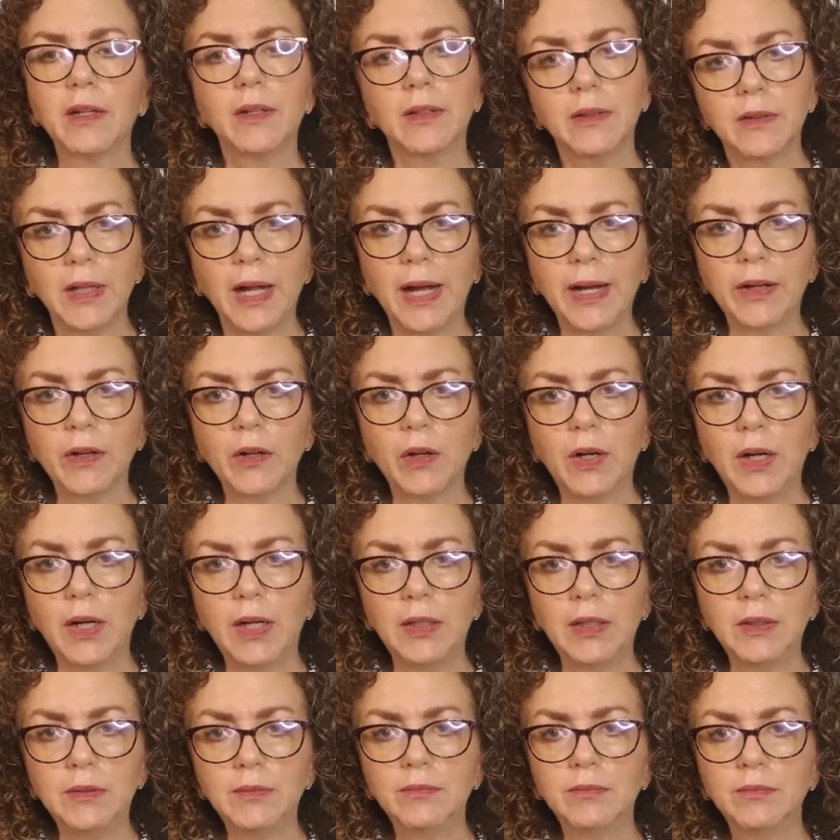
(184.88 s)

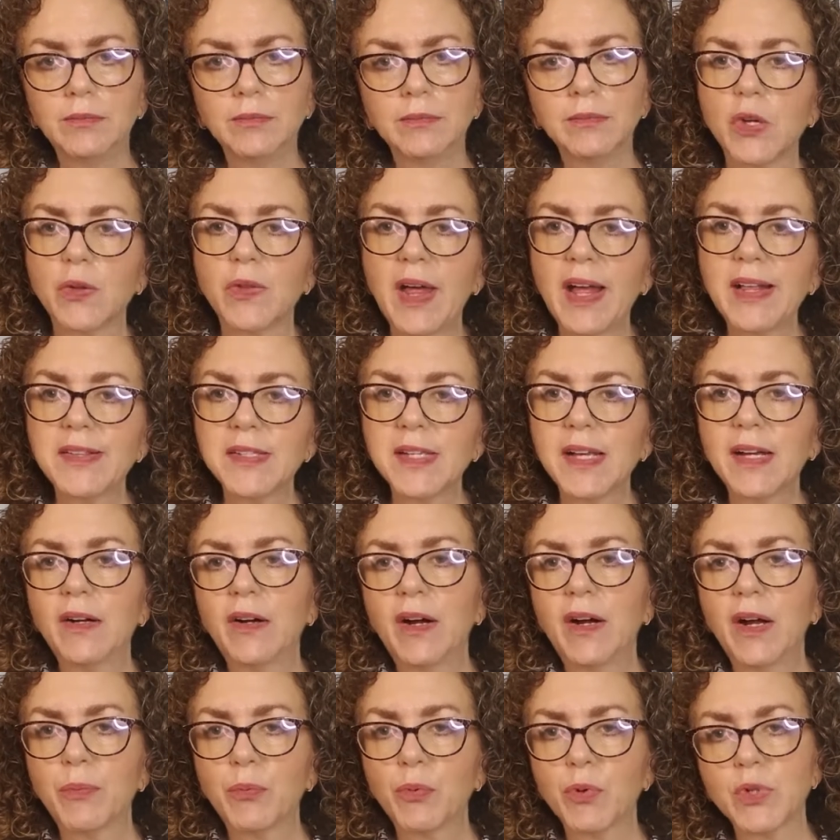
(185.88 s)
glycol. So that's how
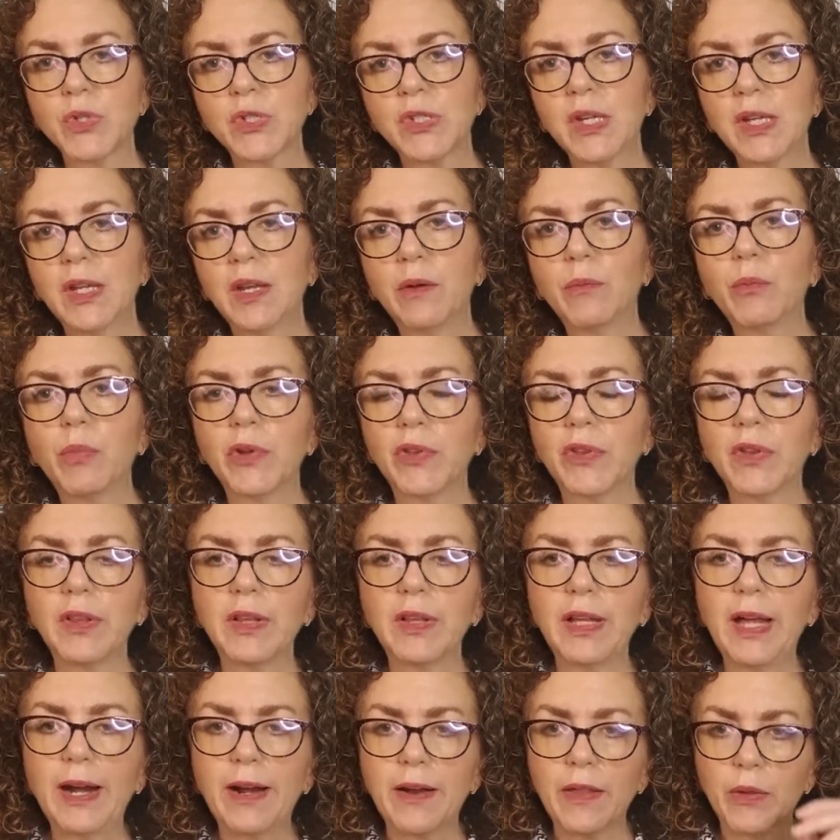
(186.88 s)
I proceeded with a
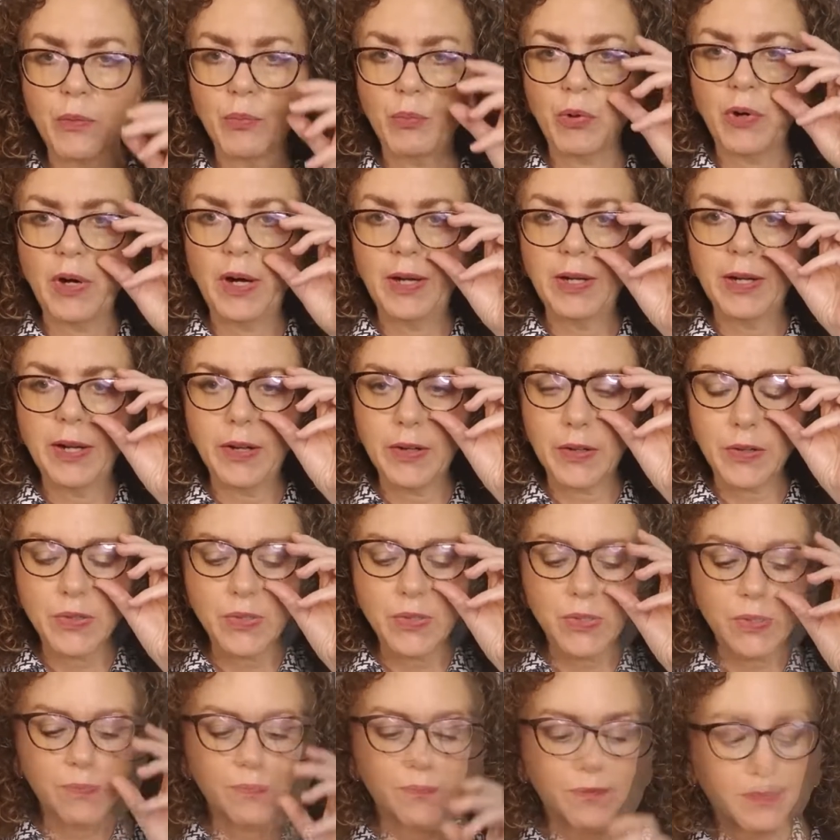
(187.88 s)
lot of the
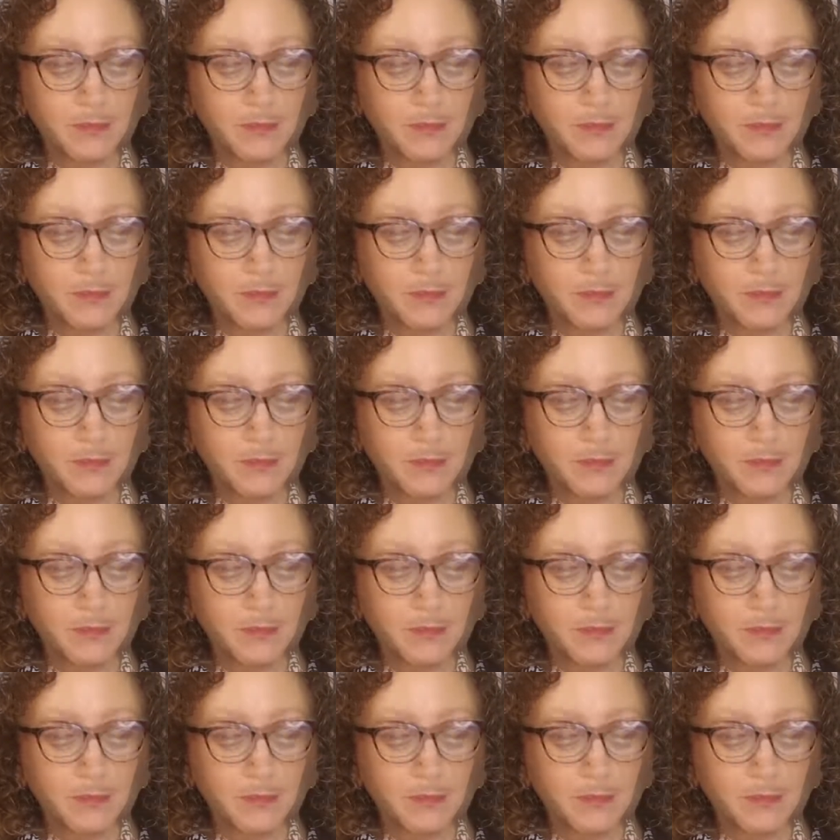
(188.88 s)
products.